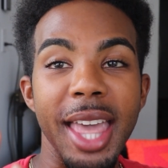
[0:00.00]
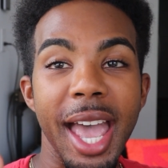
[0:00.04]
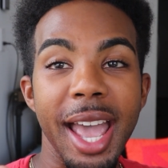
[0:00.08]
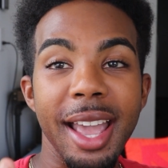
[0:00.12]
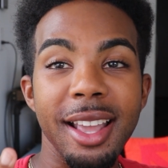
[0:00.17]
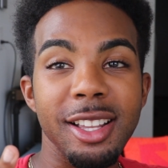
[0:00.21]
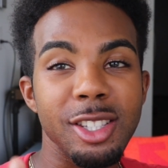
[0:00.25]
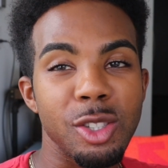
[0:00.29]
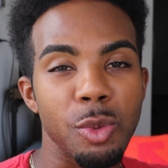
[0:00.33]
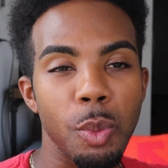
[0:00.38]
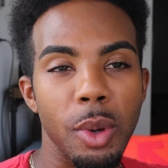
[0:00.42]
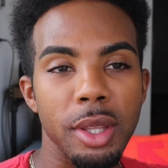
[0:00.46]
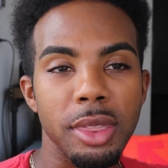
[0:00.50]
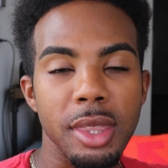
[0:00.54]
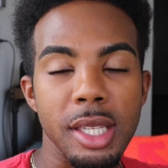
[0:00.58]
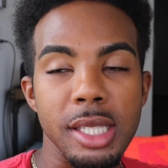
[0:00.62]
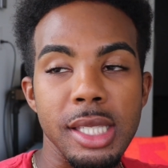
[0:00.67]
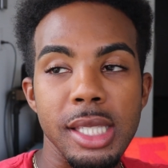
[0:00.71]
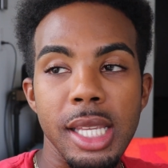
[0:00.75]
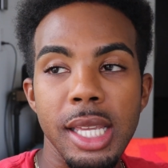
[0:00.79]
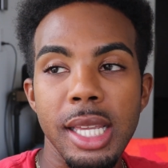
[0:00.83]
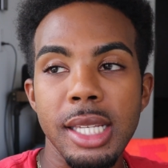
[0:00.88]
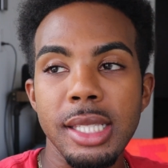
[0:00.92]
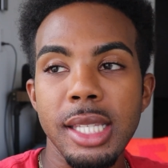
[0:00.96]
That is what
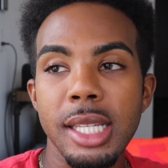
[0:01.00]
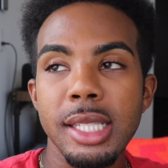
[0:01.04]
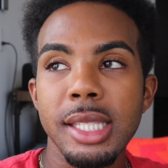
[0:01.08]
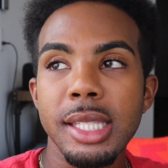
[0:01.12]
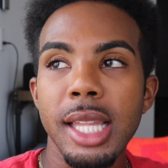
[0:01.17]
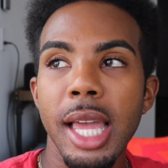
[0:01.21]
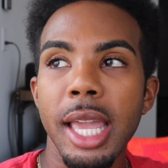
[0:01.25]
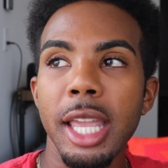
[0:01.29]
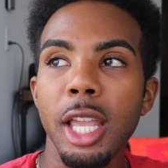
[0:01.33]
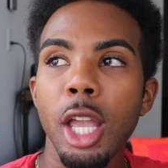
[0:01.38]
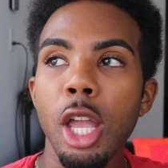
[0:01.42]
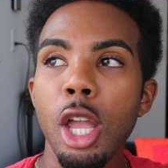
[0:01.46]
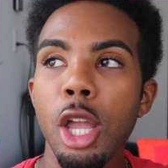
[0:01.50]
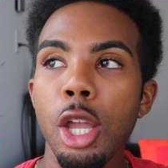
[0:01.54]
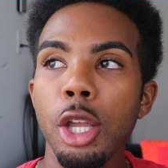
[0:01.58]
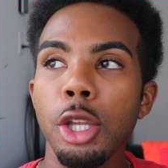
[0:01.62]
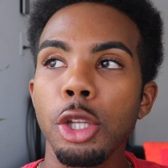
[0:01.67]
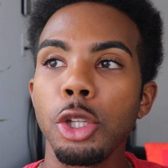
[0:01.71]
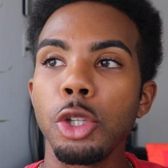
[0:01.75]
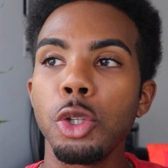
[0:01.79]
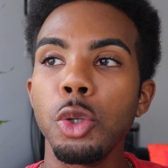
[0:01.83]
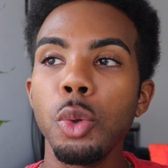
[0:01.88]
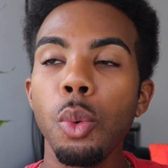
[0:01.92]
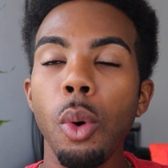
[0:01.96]
this is. It's like
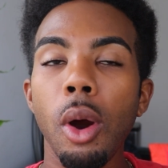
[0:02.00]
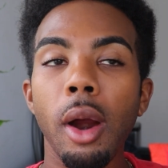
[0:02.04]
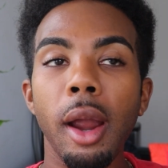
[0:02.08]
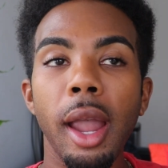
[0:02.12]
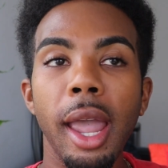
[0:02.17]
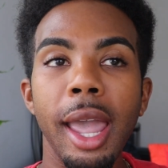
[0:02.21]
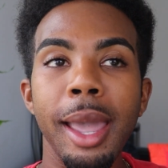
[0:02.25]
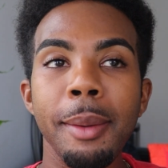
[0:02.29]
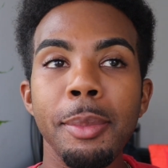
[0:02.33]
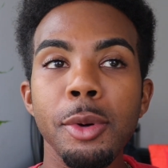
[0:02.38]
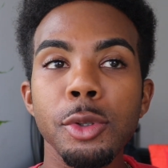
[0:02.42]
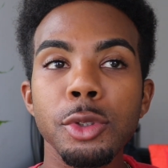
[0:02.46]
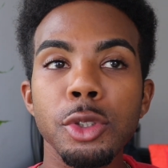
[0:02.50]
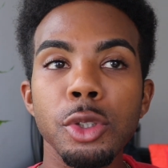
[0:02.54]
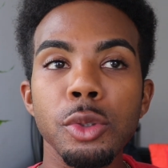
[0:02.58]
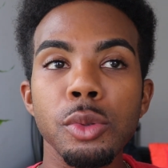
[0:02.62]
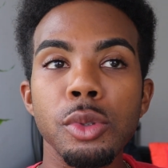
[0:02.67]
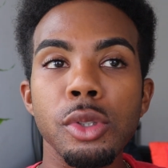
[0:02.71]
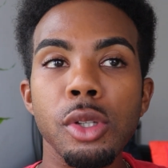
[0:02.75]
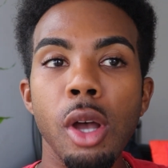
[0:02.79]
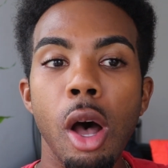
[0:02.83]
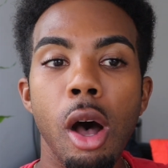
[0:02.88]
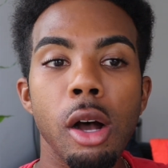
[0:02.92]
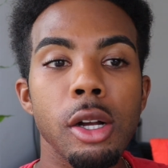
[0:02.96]
you are able to
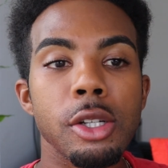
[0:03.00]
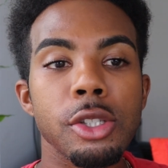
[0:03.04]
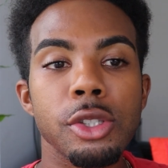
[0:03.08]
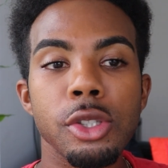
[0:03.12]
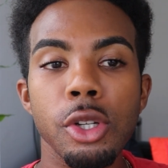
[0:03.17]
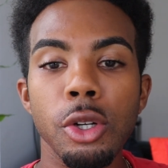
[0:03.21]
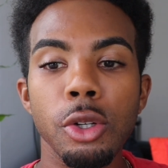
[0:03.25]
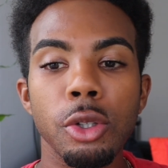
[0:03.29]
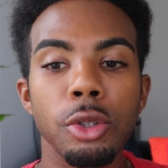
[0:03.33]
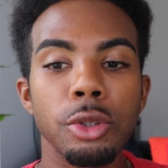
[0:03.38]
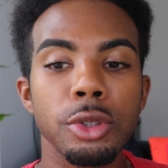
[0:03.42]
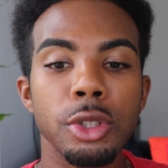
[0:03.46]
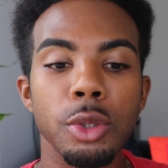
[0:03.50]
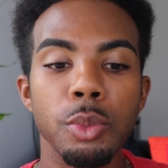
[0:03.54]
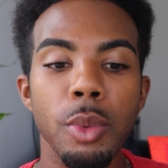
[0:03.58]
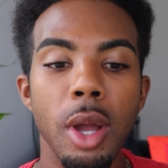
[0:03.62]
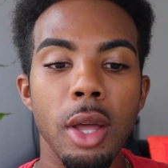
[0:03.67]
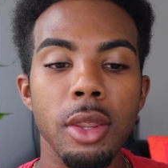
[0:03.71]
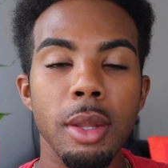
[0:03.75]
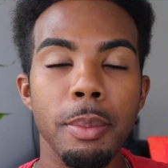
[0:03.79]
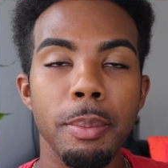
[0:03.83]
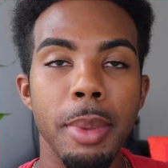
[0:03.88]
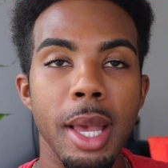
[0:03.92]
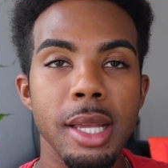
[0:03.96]
talk circles
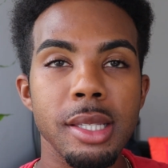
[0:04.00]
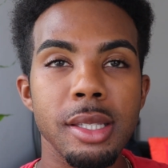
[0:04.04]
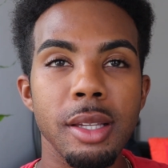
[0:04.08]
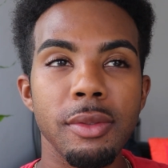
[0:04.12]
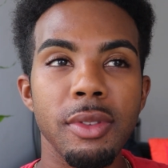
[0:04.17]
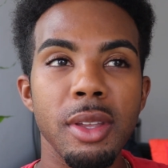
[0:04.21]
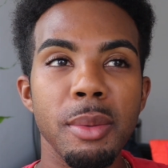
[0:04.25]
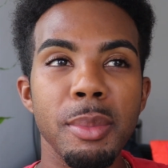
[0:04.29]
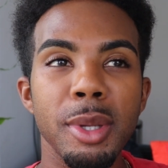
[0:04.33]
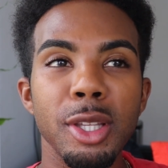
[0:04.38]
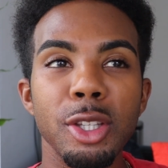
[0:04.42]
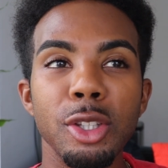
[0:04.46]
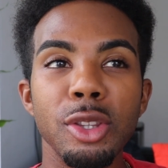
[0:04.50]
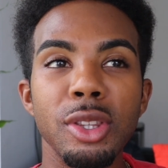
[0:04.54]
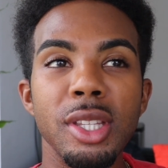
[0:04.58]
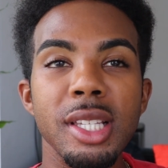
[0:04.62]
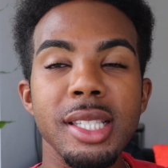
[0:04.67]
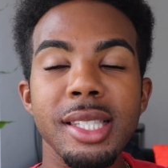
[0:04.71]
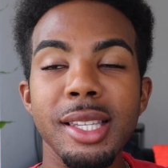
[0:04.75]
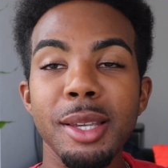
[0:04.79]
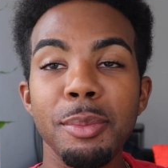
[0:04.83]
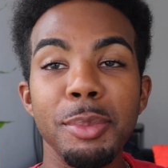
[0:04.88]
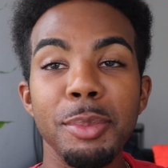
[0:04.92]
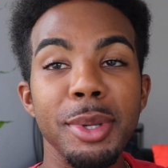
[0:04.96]
around the best of them, and
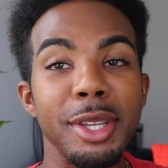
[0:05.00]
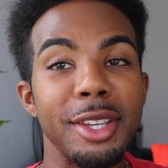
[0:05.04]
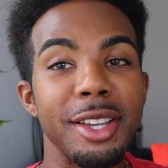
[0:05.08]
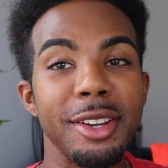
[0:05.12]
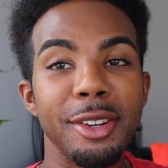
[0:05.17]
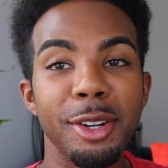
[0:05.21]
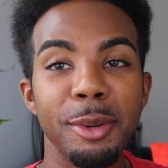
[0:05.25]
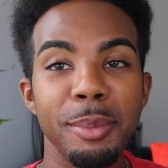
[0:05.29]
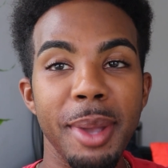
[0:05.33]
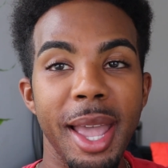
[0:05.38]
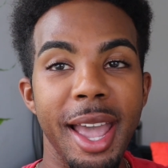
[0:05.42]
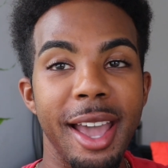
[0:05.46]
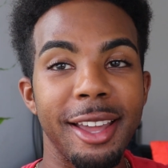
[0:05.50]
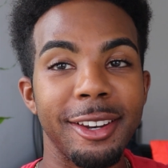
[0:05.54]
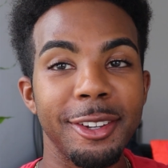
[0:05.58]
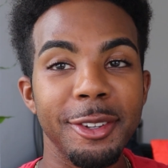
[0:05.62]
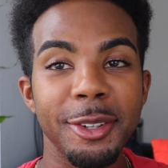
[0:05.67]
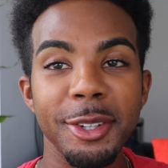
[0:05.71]
this could be good or bad.